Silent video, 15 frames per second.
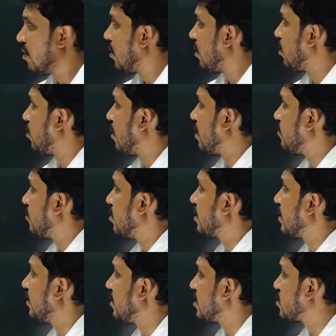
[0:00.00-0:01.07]
you know I
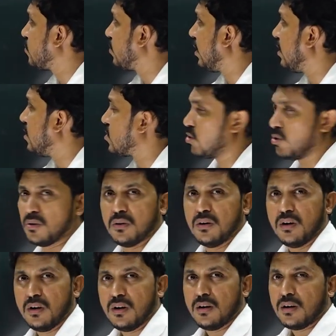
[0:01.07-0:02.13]
work in this field, so
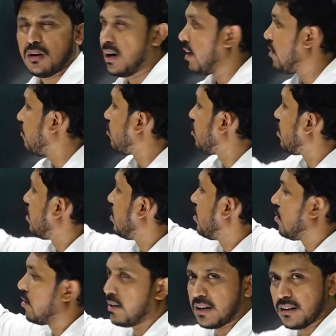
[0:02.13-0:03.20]
I would
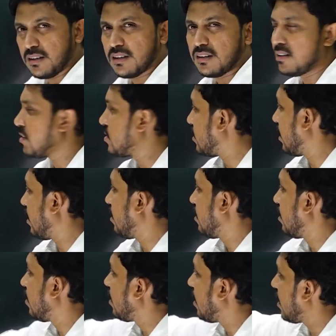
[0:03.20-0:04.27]
technically say
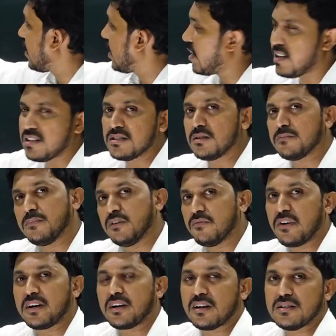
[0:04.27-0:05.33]
A is the
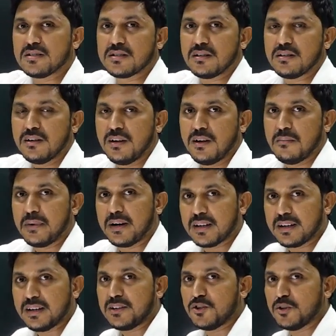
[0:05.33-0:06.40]
perfect answer. But
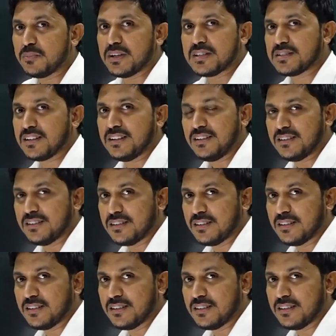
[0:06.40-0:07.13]
again, UPSC